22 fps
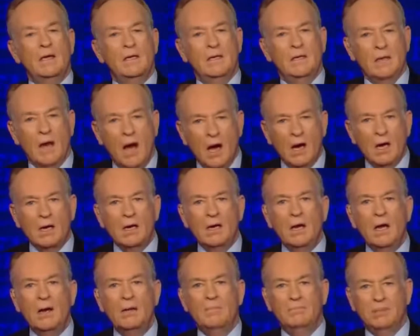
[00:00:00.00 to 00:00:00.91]

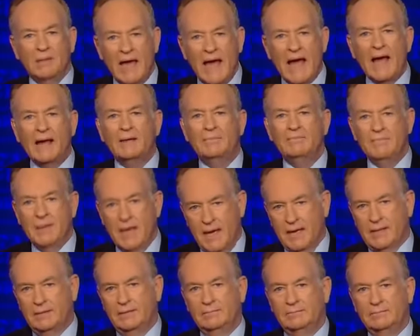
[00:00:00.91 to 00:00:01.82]
Young black
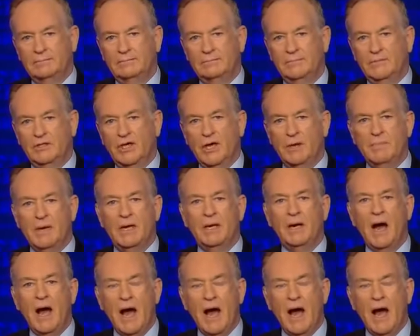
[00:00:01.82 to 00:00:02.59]
men commit